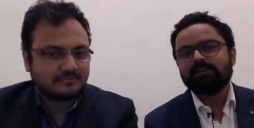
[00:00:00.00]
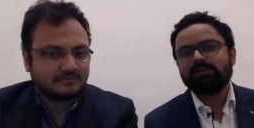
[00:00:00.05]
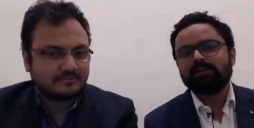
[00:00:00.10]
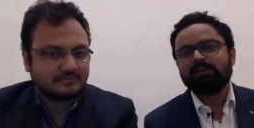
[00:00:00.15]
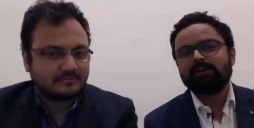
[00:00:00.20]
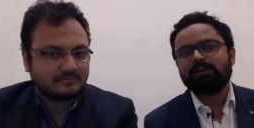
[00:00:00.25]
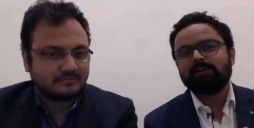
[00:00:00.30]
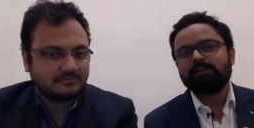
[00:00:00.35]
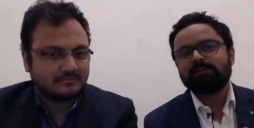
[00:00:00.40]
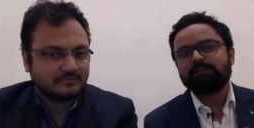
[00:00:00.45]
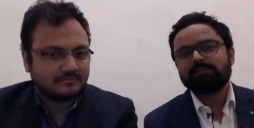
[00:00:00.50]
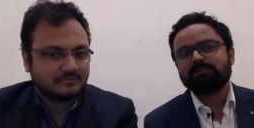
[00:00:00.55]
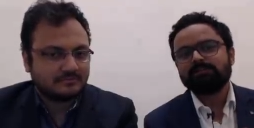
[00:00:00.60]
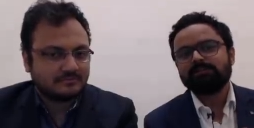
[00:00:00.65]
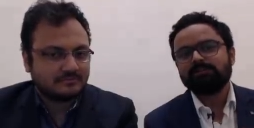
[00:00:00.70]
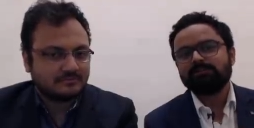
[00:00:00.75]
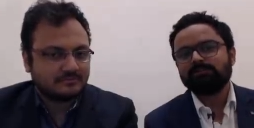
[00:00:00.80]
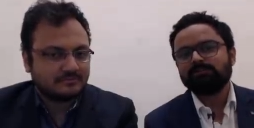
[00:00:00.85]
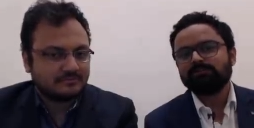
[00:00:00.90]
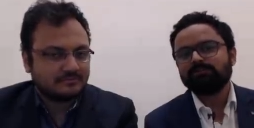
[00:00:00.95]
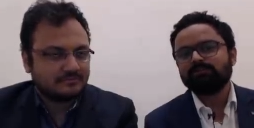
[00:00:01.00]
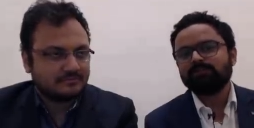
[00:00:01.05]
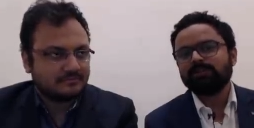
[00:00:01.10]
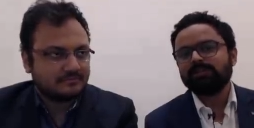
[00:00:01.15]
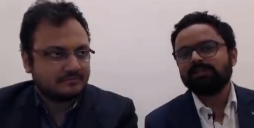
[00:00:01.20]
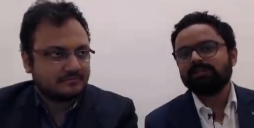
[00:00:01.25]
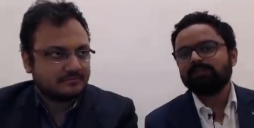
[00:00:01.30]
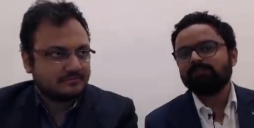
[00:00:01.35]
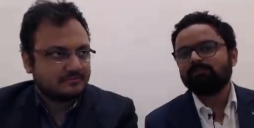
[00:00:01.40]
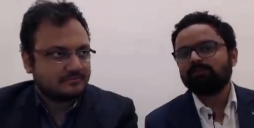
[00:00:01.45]
Speaker 1: Uh, the
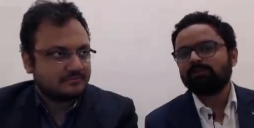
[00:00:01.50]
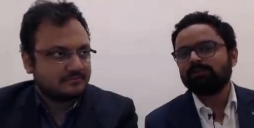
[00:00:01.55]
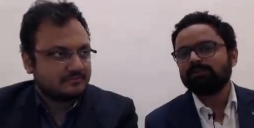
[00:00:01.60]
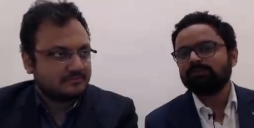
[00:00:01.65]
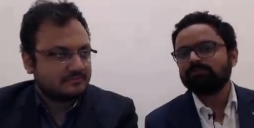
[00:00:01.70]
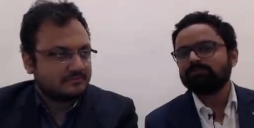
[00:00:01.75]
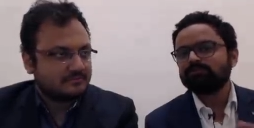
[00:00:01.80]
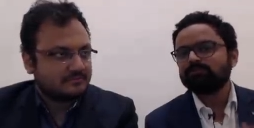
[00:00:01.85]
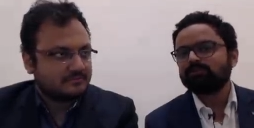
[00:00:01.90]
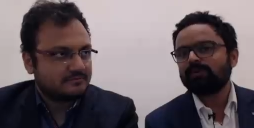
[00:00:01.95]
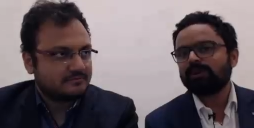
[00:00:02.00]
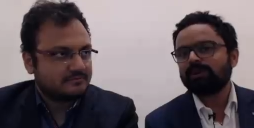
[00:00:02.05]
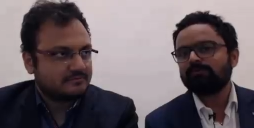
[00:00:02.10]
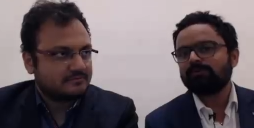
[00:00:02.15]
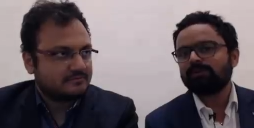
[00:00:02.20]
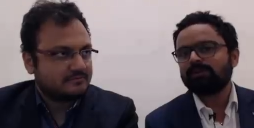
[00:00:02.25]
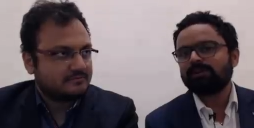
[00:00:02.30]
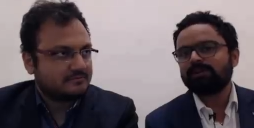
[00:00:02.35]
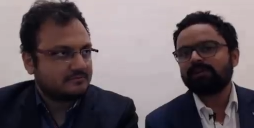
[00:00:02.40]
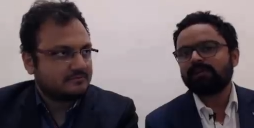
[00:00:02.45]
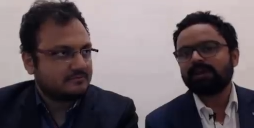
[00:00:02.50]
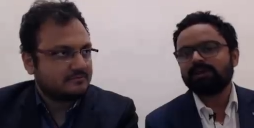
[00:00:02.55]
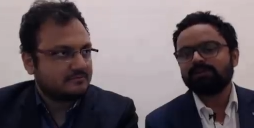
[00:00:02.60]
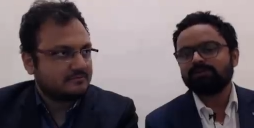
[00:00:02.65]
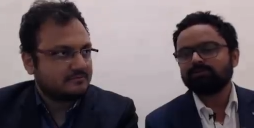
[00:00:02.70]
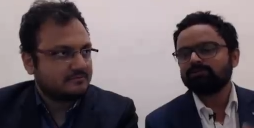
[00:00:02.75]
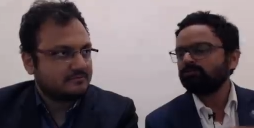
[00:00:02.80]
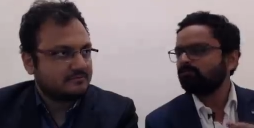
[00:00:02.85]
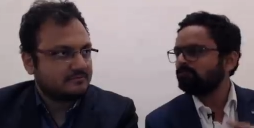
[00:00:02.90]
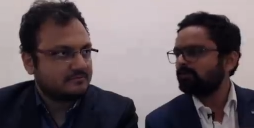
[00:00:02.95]
usually what used to happen like I
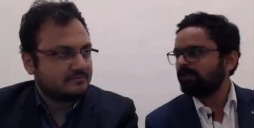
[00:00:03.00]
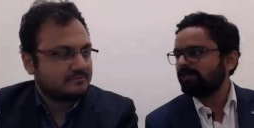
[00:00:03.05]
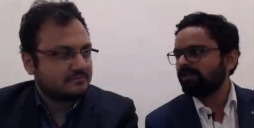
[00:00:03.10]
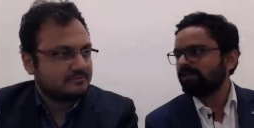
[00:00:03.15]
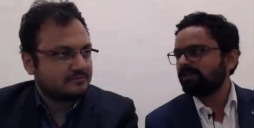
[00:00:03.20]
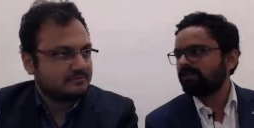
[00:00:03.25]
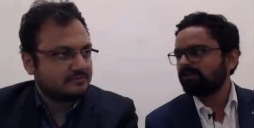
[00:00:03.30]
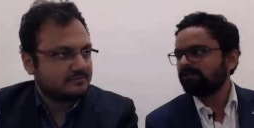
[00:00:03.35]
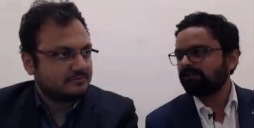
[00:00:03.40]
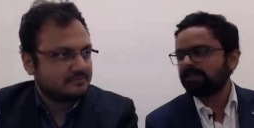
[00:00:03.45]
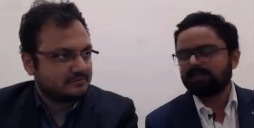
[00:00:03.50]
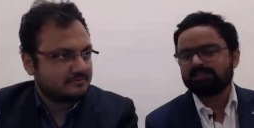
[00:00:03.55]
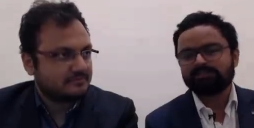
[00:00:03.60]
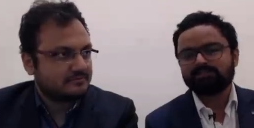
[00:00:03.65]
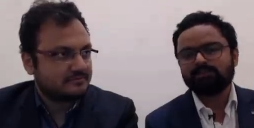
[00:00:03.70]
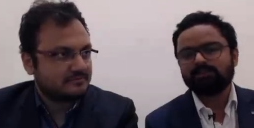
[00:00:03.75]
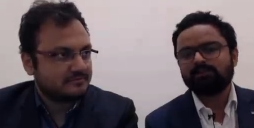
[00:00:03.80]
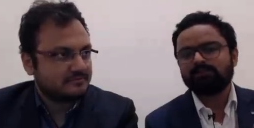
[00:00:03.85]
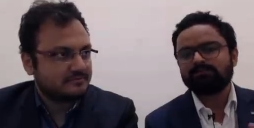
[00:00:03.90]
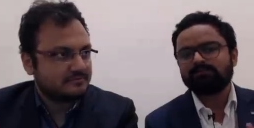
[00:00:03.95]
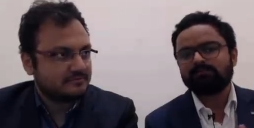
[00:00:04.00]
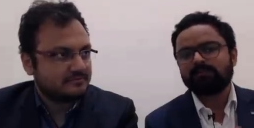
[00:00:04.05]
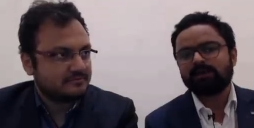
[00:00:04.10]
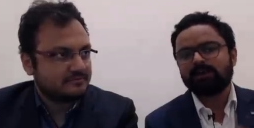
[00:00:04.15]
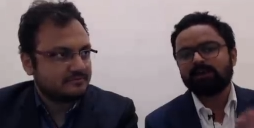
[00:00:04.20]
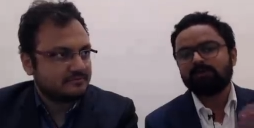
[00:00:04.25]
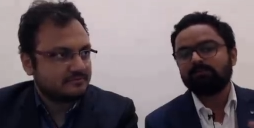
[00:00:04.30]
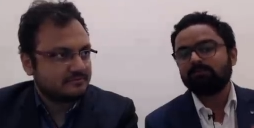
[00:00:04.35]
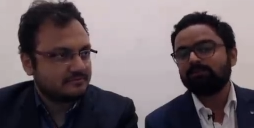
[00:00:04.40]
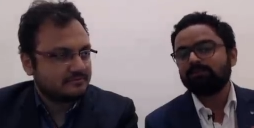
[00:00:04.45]
used to play Najdorf,
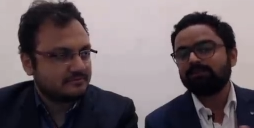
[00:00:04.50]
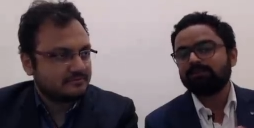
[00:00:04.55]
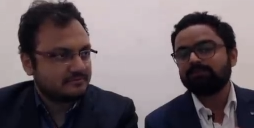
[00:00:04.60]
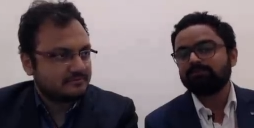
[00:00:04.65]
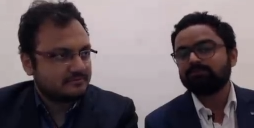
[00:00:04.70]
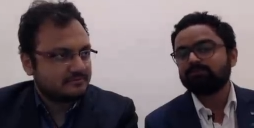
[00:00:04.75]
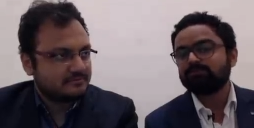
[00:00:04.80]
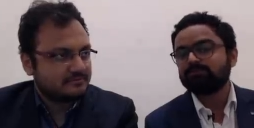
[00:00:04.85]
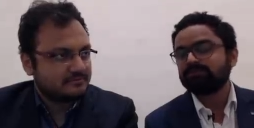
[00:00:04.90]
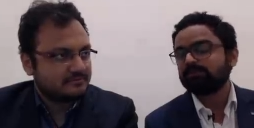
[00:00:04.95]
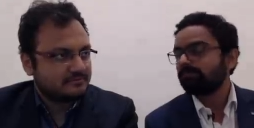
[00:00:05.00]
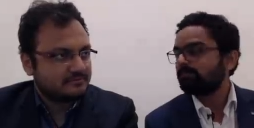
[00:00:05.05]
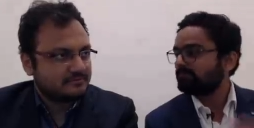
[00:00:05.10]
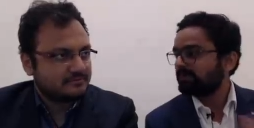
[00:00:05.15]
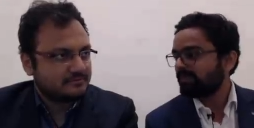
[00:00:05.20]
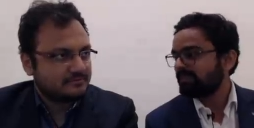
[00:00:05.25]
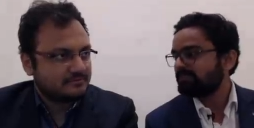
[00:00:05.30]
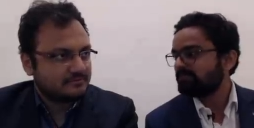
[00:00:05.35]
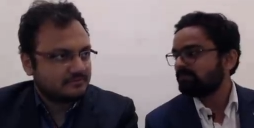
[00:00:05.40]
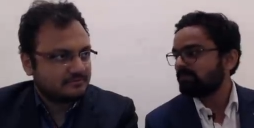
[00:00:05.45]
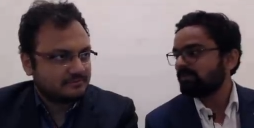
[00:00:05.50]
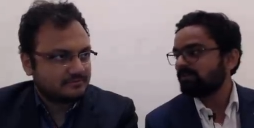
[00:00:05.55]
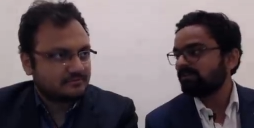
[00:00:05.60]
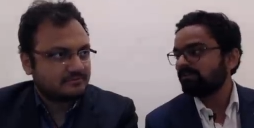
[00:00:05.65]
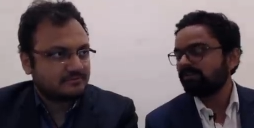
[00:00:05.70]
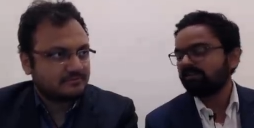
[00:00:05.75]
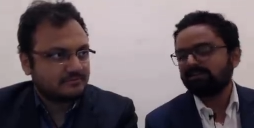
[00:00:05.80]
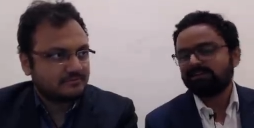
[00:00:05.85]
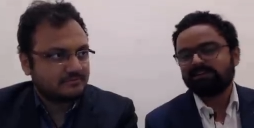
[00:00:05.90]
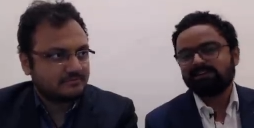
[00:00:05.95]
my opponent used to surprise
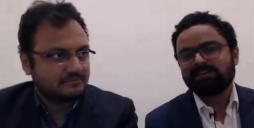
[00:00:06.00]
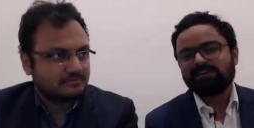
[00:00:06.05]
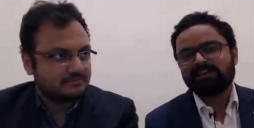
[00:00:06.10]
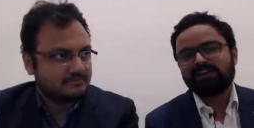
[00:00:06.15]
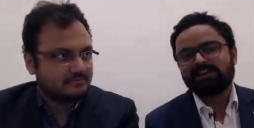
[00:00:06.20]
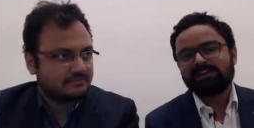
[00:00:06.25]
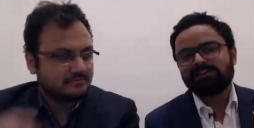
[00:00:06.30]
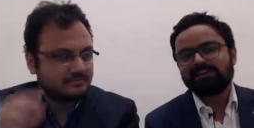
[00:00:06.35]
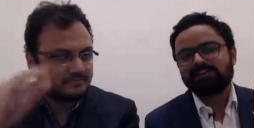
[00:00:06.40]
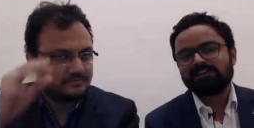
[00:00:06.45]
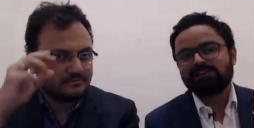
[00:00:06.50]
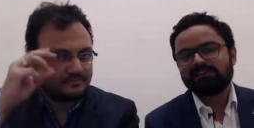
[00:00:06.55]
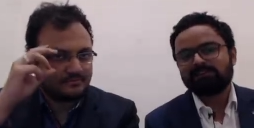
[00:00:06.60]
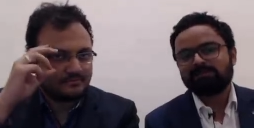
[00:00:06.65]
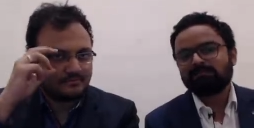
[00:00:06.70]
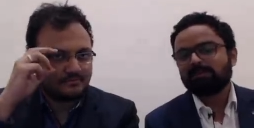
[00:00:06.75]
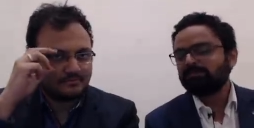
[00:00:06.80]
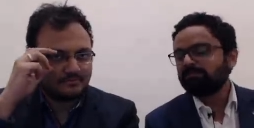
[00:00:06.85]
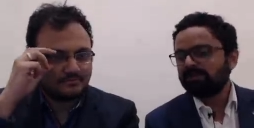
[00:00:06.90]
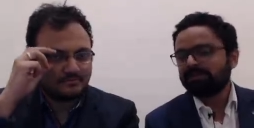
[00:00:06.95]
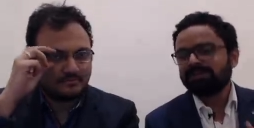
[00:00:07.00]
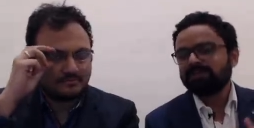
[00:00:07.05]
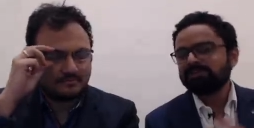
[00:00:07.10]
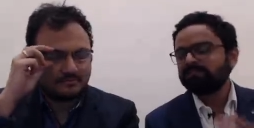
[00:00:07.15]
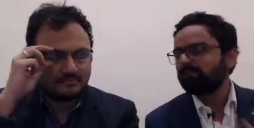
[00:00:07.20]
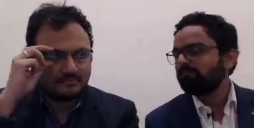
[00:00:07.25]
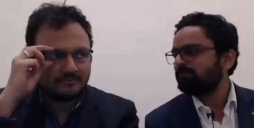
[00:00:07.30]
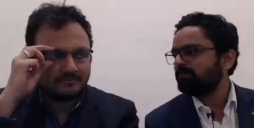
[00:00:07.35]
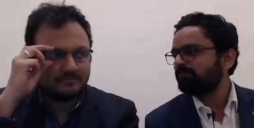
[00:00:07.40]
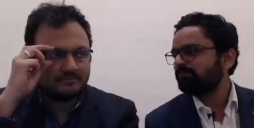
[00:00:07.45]
me and uh, by playing
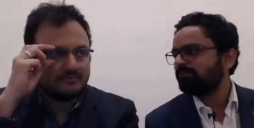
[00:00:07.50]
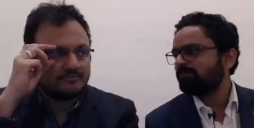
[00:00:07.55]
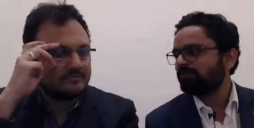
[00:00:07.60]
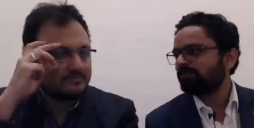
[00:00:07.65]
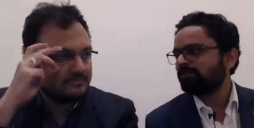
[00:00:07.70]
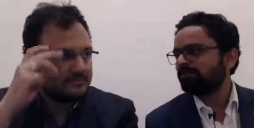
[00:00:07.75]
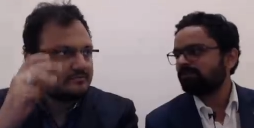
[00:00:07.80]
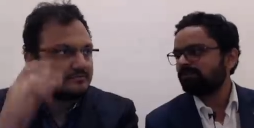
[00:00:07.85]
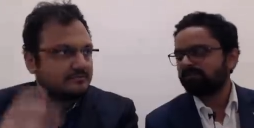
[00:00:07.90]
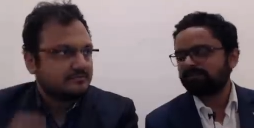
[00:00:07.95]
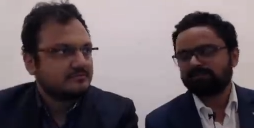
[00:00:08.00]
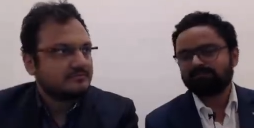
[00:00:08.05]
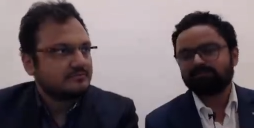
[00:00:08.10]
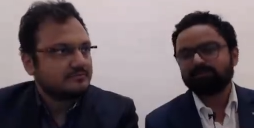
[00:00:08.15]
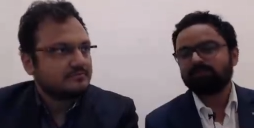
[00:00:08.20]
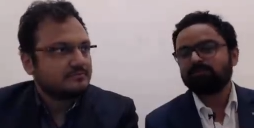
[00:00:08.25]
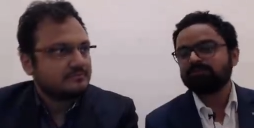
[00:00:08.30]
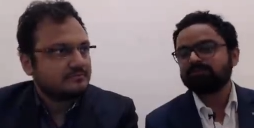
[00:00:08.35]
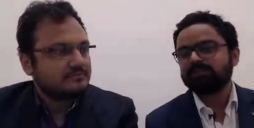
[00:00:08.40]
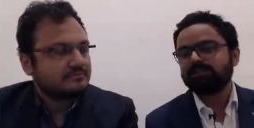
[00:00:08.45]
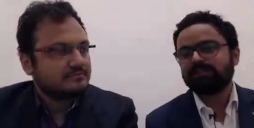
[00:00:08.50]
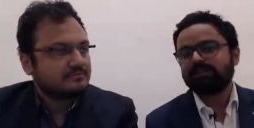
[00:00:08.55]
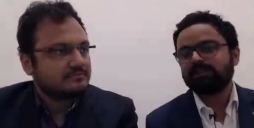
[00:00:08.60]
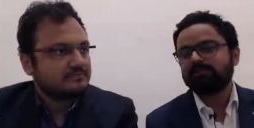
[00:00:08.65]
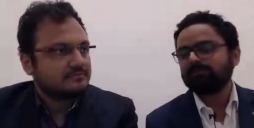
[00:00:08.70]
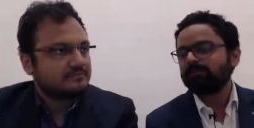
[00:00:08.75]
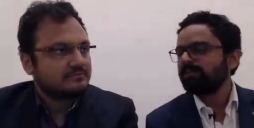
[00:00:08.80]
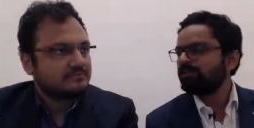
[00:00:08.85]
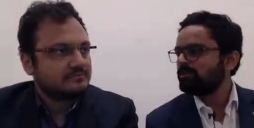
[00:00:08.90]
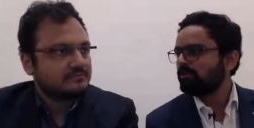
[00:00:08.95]
some different uh, because there are
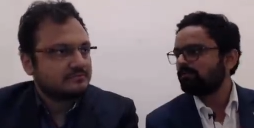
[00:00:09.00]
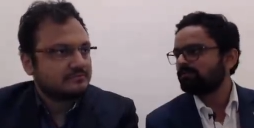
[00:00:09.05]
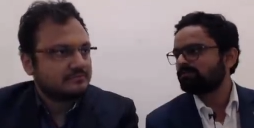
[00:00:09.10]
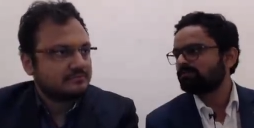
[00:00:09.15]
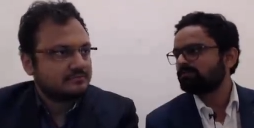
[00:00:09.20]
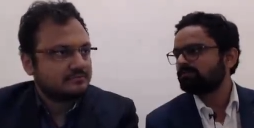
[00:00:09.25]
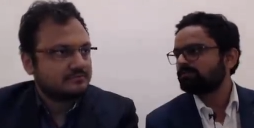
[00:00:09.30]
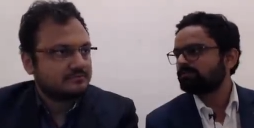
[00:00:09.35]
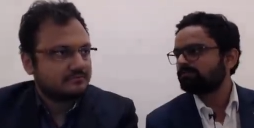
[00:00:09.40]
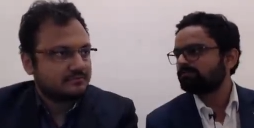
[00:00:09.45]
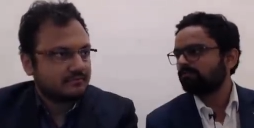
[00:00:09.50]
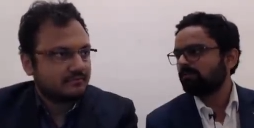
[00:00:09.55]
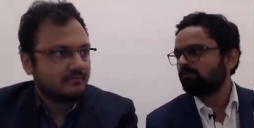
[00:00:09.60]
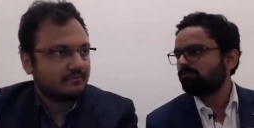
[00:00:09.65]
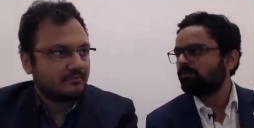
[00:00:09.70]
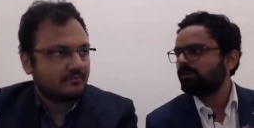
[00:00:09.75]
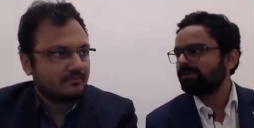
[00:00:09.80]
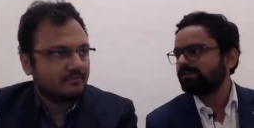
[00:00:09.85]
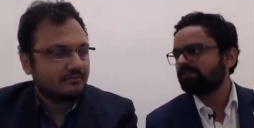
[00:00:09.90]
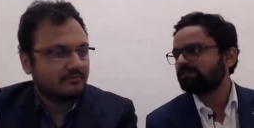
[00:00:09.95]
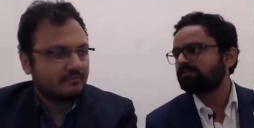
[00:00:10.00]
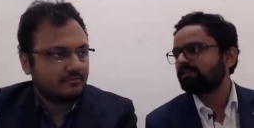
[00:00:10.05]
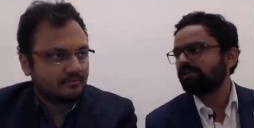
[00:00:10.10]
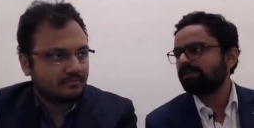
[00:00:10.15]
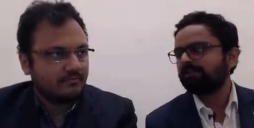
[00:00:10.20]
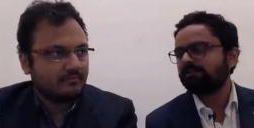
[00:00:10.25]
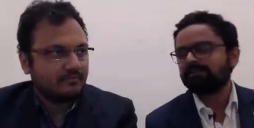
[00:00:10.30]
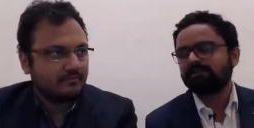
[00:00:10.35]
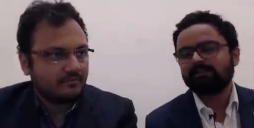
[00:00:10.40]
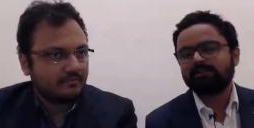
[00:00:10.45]
many options from white
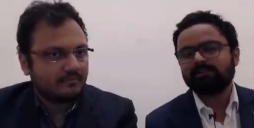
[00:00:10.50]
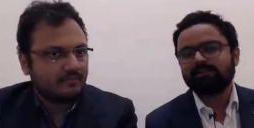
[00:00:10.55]
side